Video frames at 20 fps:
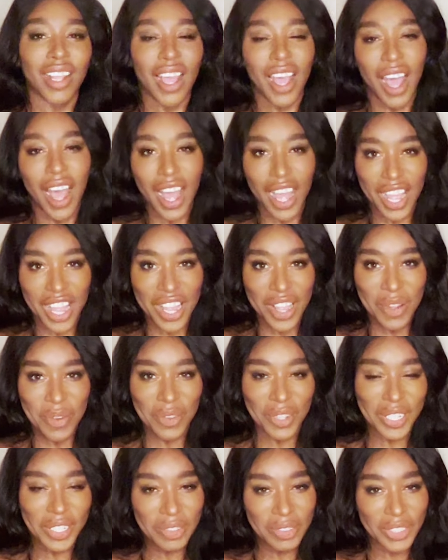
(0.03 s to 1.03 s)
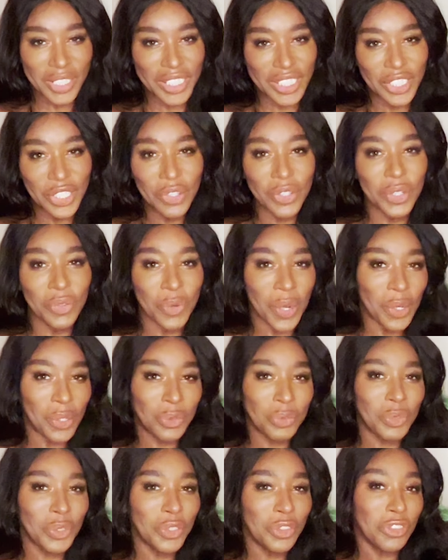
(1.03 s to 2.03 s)
Hi, my name is Jill and
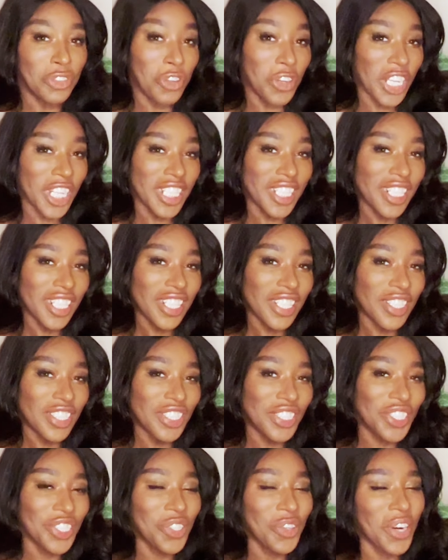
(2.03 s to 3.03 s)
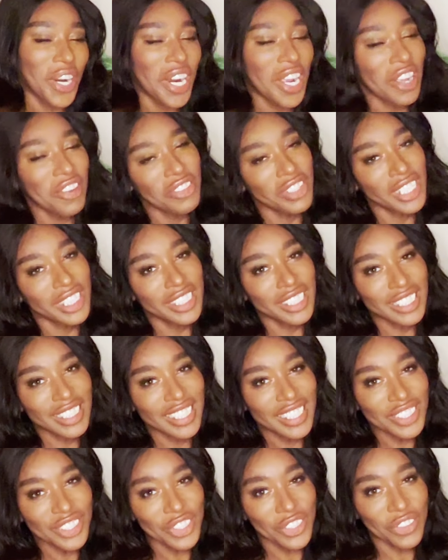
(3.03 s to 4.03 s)
welcome to The Void, the show where I have an
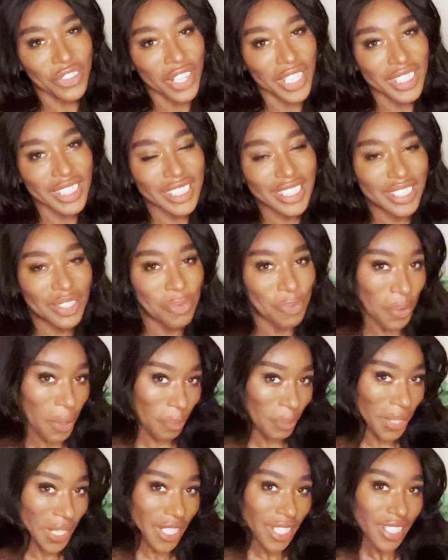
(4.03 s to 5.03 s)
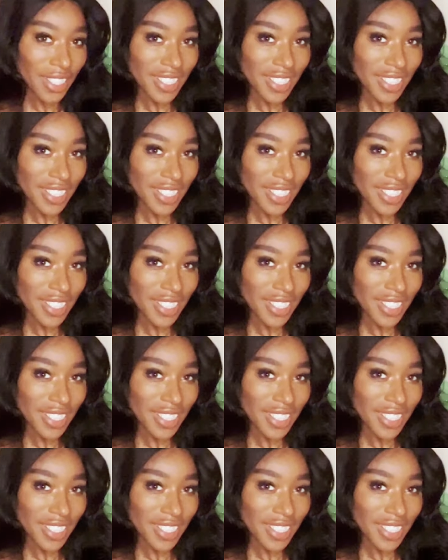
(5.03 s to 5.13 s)
existential crisis in public.